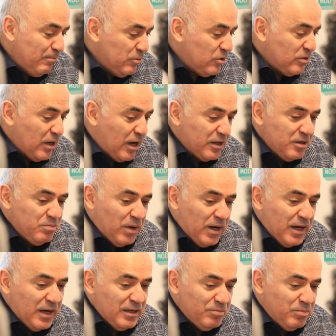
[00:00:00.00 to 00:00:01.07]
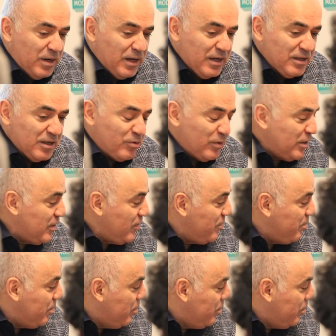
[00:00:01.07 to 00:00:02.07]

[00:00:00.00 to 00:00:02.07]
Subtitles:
started by an aggressive